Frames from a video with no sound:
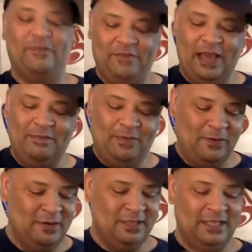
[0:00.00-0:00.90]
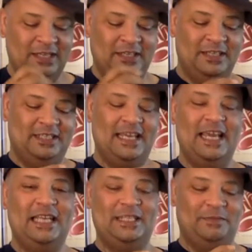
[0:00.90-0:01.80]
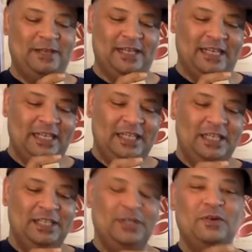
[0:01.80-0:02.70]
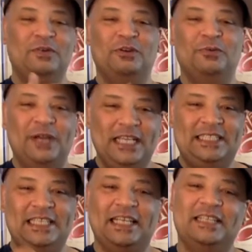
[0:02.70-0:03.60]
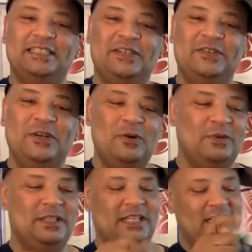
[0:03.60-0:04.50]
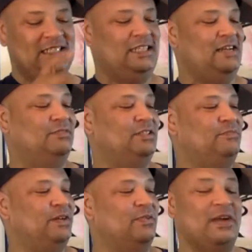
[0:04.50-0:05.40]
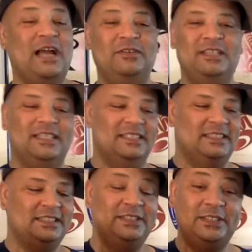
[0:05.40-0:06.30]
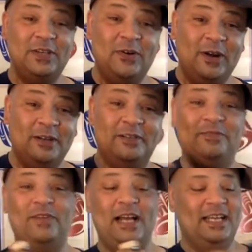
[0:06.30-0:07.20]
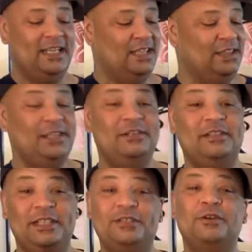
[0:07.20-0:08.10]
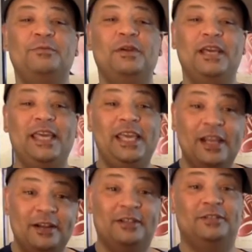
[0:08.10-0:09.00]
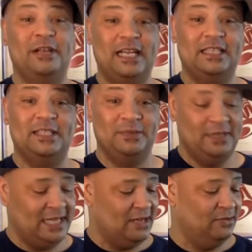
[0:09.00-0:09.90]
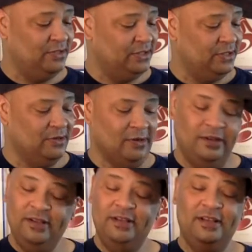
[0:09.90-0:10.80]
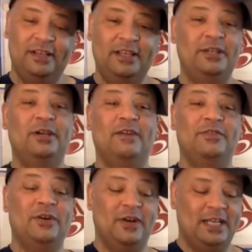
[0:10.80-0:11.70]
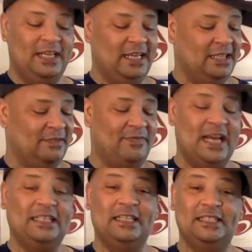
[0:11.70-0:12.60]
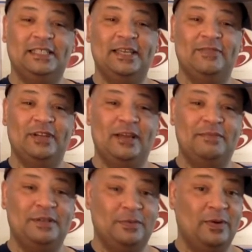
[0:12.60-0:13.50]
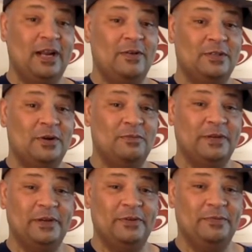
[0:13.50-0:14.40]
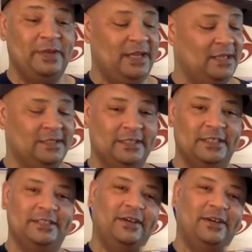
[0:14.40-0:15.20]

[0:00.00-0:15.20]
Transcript: a fat pour and get a good taste, but don't want to waste it because don't know when the next time this will be around is. It's so hard to find. It literally took me a year to track this one down, so you have no idea. And the fact that it's living up to what I was hoping it would be is just,